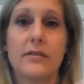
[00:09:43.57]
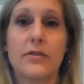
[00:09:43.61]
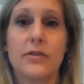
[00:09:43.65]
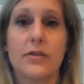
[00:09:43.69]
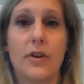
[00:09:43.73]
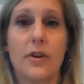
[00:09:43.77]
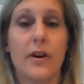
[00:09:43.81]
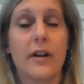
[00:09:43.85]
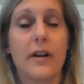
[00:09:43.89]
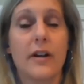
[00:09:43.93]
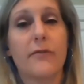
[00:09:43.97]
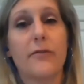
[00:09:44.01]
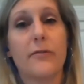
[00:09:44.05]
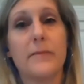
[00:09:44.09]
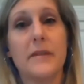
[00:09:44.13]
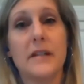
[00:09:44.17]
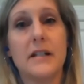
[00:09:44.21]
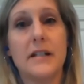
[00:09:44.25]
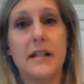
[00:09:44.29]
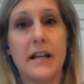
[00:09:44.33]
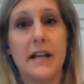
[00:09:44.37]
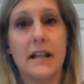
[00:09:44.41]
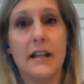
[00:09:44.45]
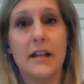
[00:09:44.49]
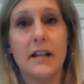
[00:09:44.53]
starting from the
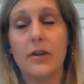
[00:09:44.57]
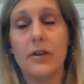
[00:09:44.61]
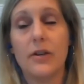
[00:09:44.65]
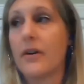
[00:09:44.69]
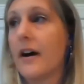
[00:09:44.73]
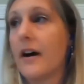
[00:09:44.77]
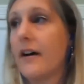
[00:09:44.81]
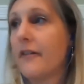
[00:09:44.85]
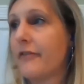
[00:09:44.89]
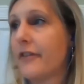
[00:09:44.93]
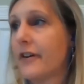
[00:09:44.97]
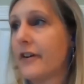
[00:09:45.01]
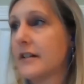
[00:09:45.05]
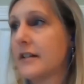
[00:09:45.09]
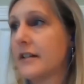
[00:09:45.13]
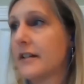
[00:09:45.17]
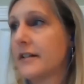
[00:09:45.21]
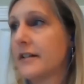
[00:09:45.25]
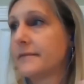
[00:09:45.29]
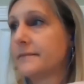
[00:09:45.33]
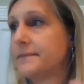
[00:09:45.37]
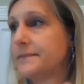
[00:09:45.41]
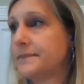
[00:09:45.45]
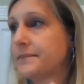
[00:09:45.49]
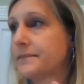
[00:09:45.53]
day that you got
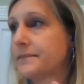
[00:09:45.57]
funded,